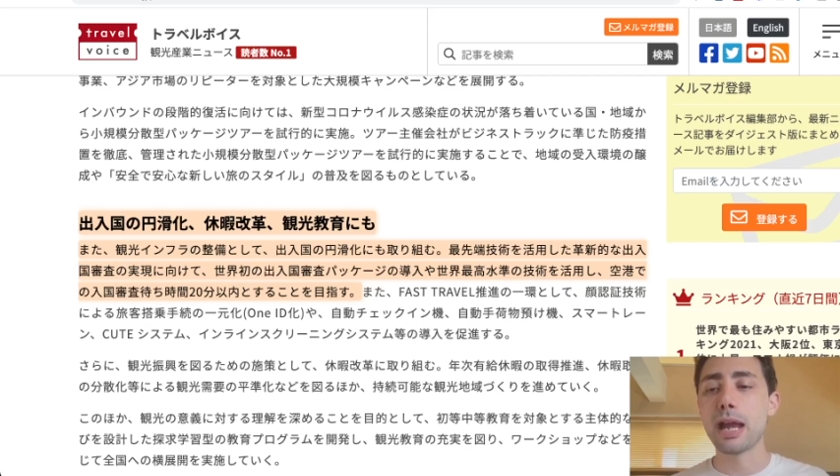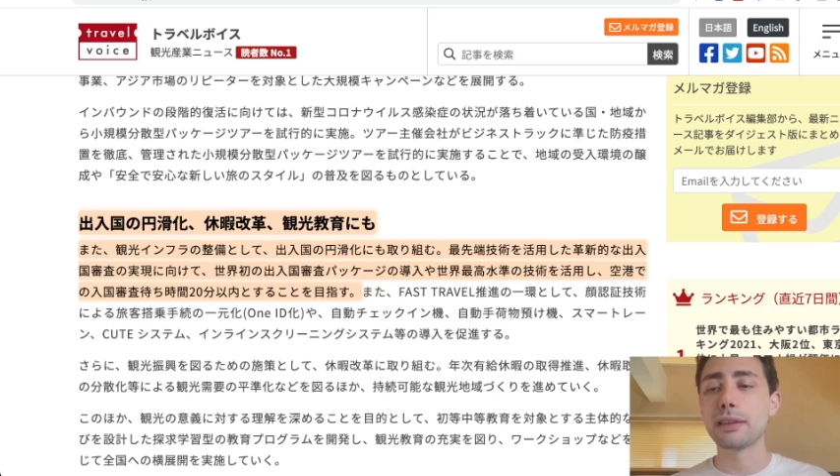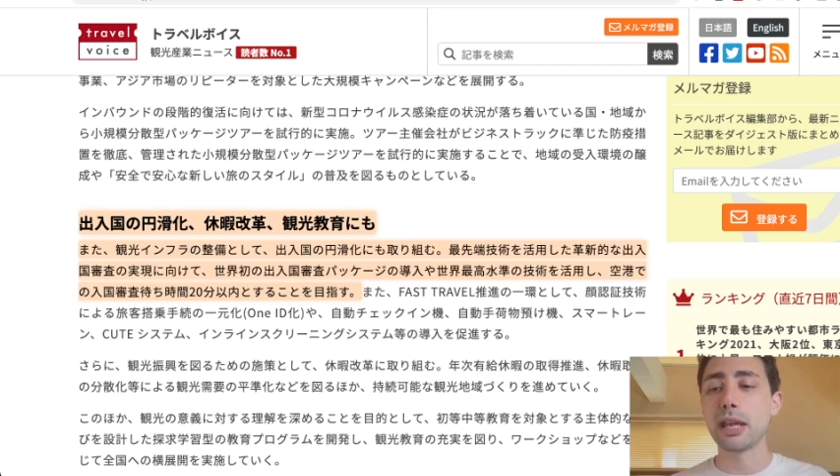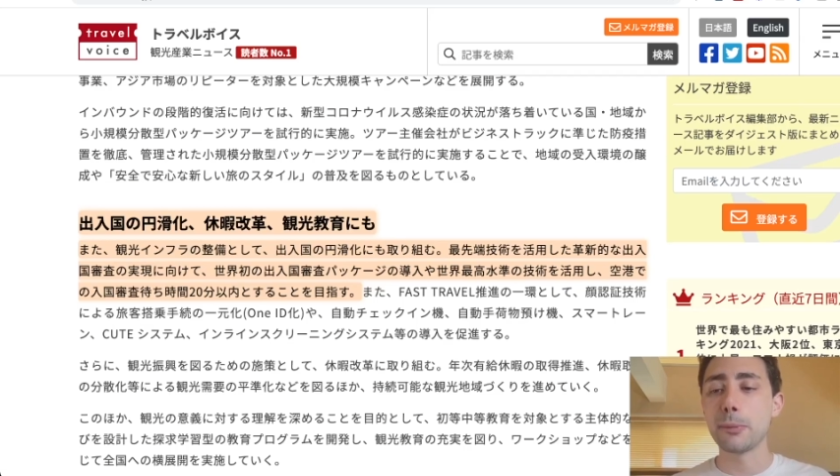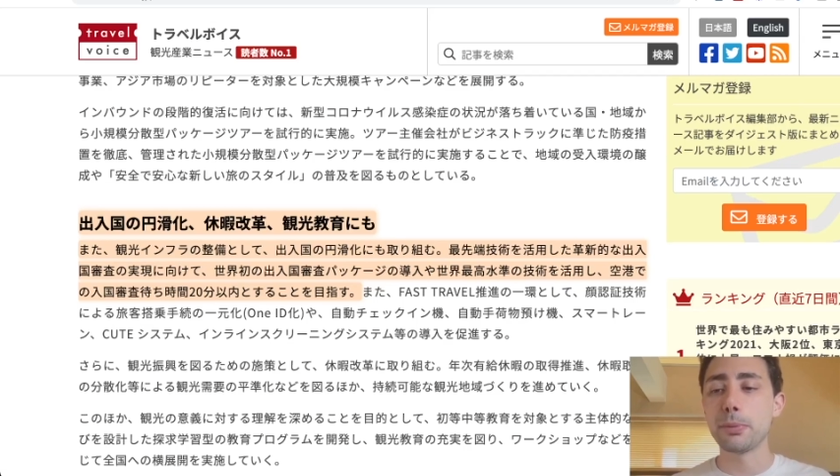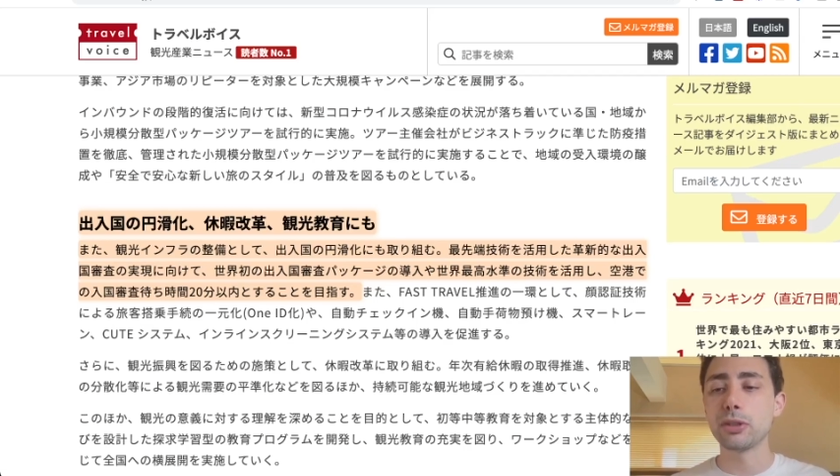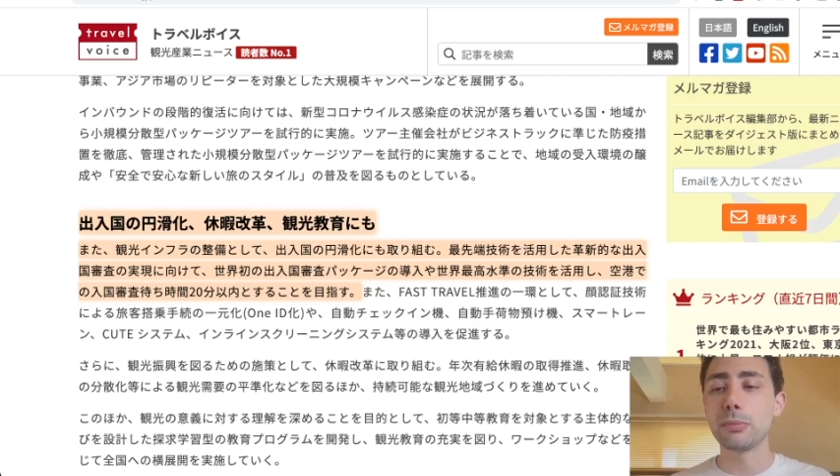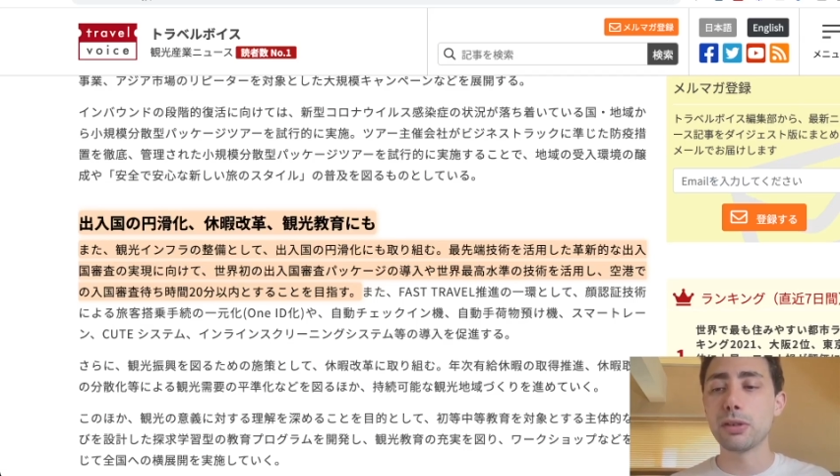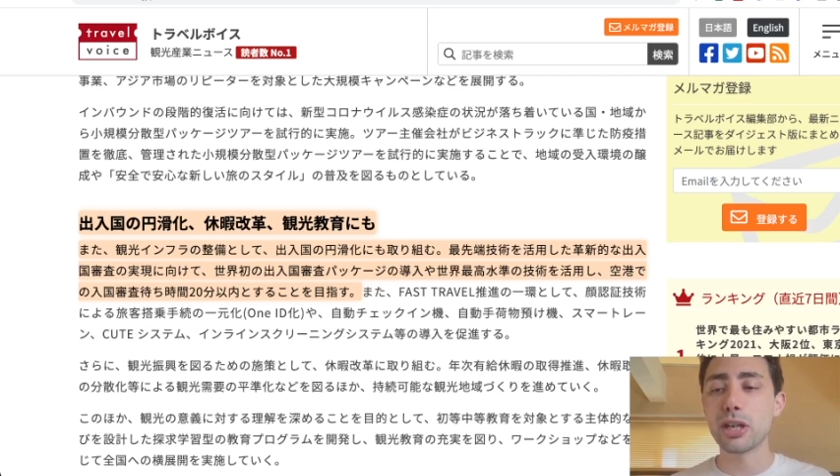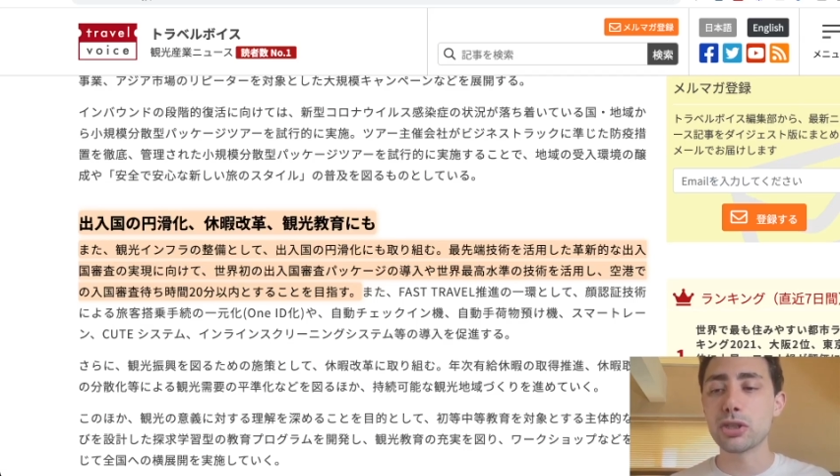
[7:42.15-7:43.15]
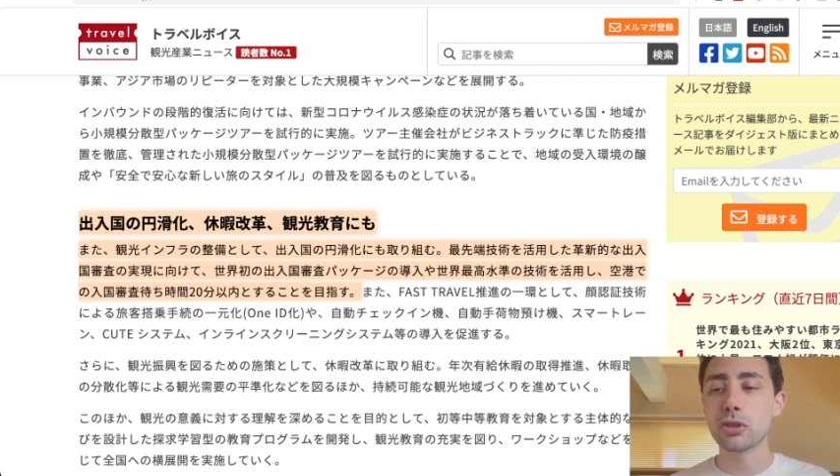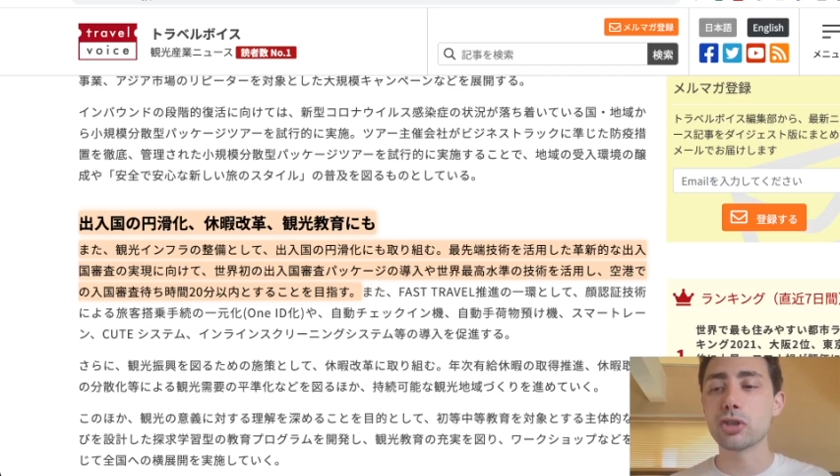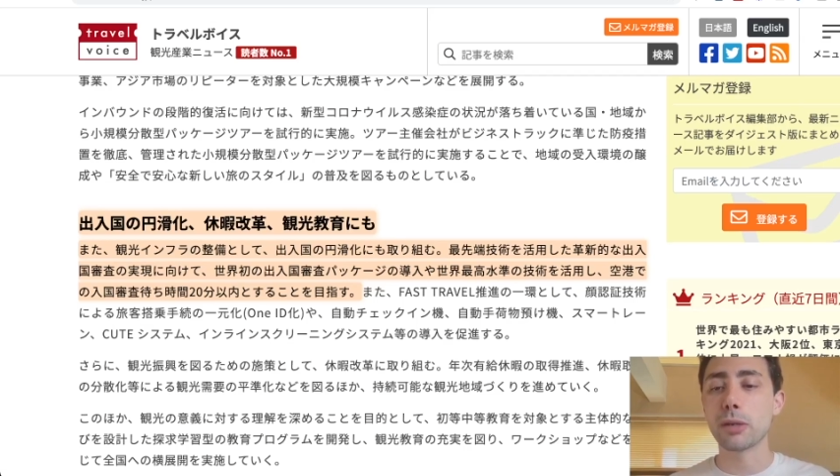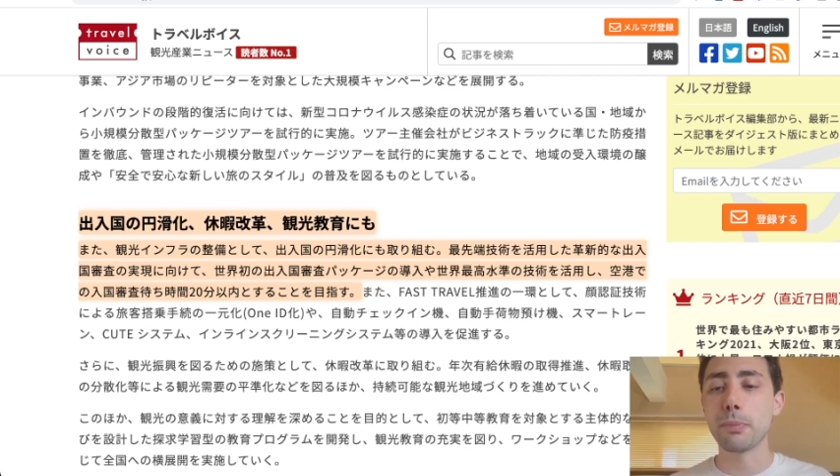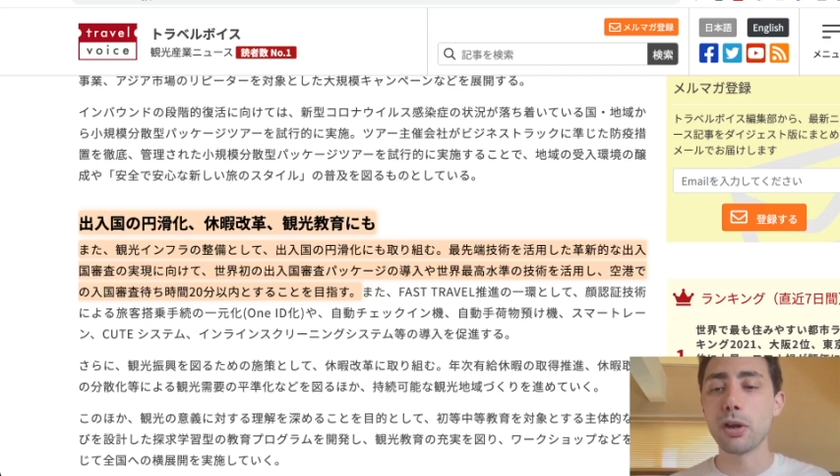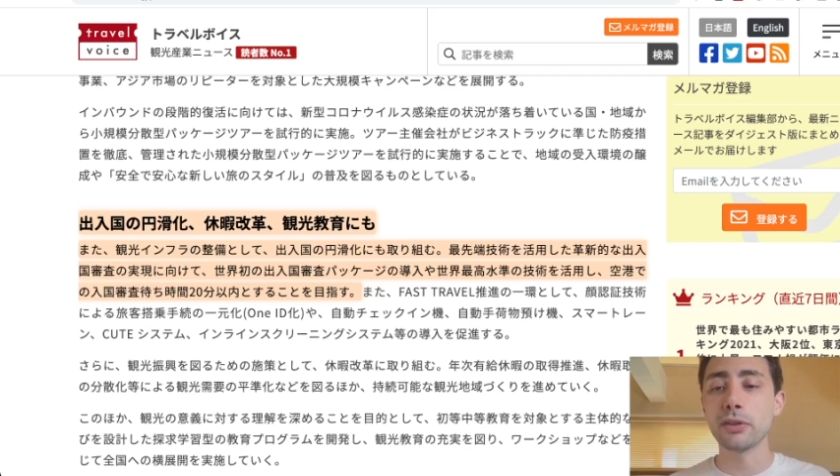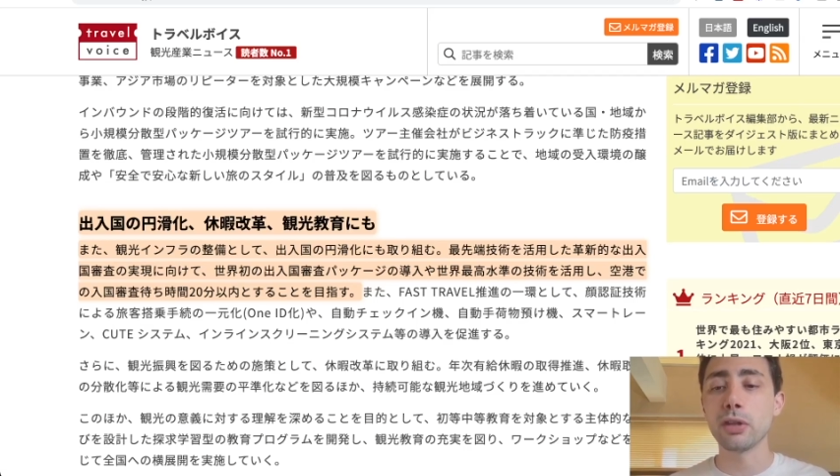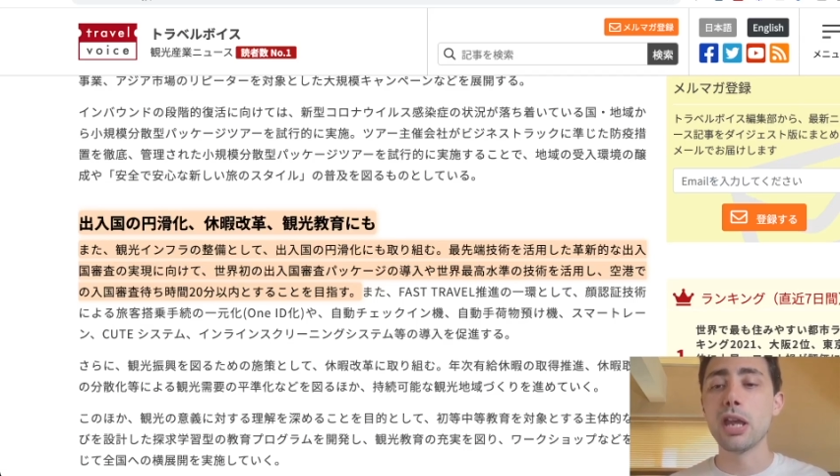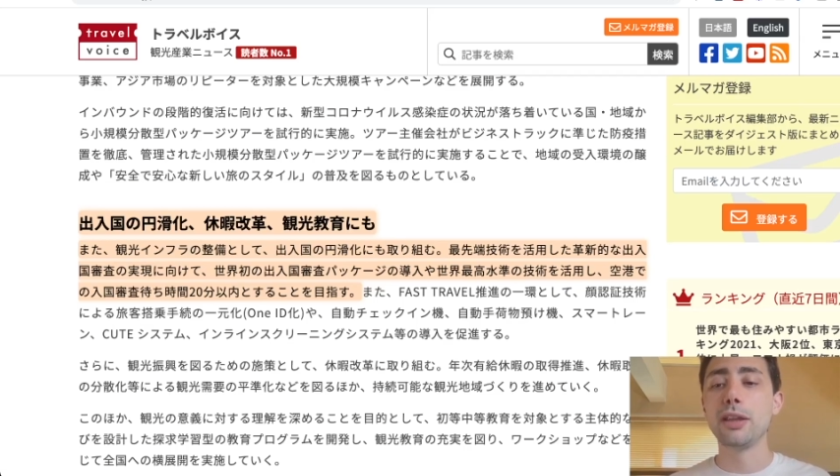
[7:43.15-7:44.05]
at airport immigration checkpoints